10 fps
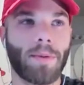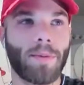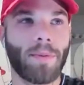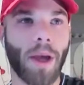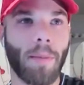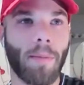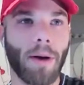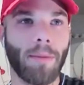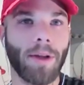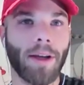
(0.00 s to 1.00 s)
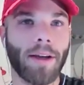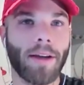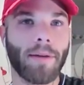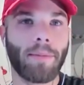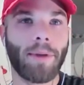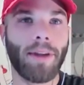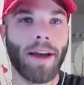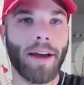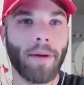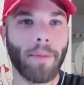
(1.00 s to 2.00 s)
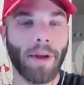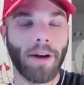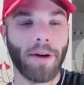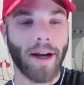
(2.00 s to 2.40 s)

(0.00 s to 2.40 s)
like public Plano